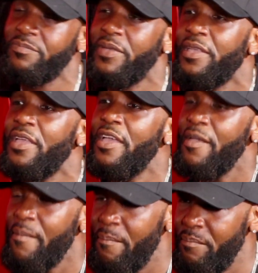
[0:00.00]
just be
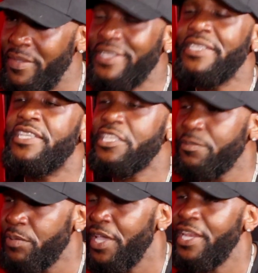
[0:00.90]
disciplined with your
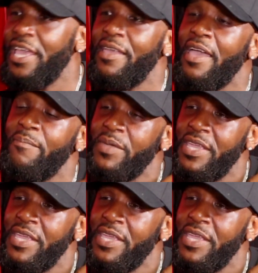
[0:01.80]
diet, with your temple,